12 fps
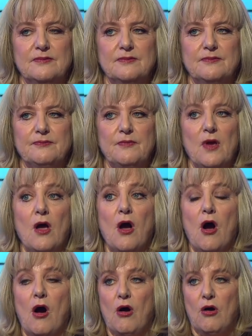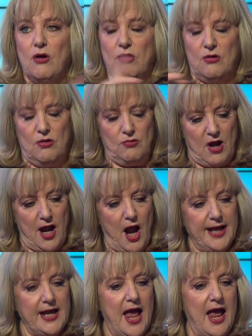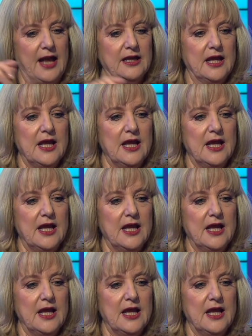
it on morning T V? All right, I can.